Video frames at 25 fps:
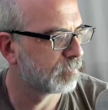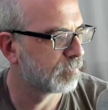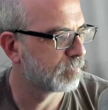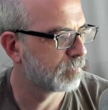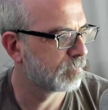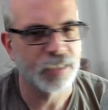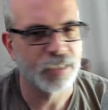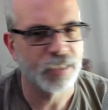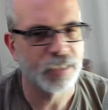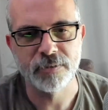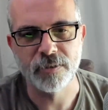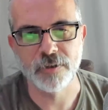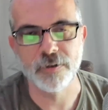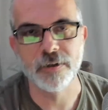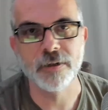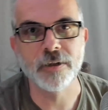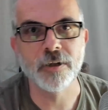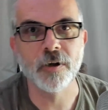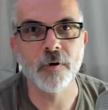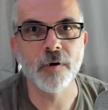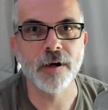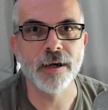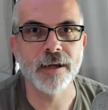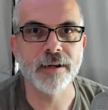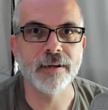So you can
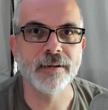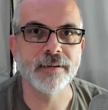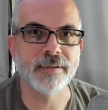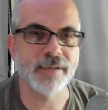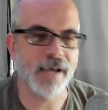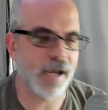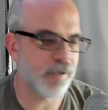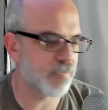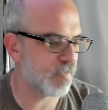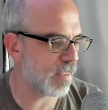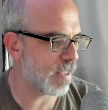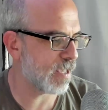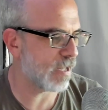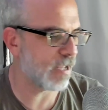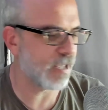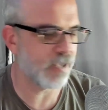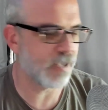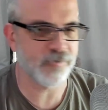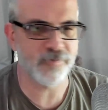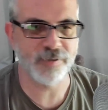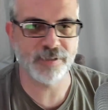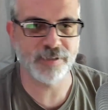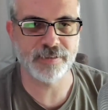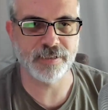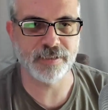go ahead and type that
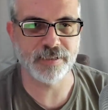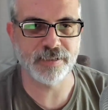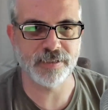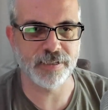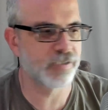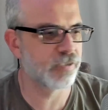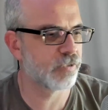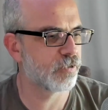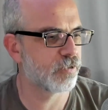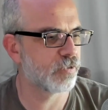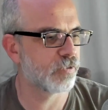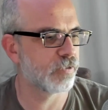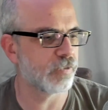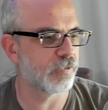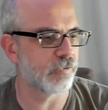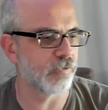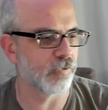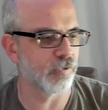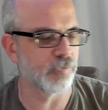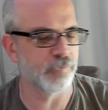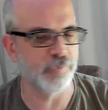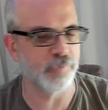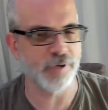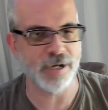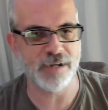address into
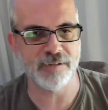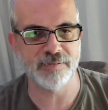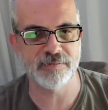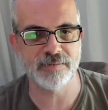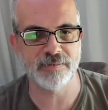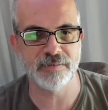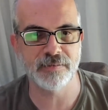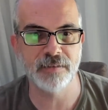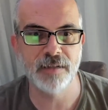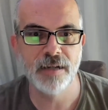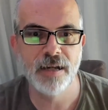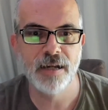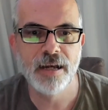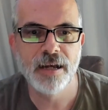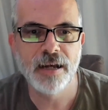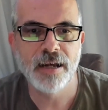your browser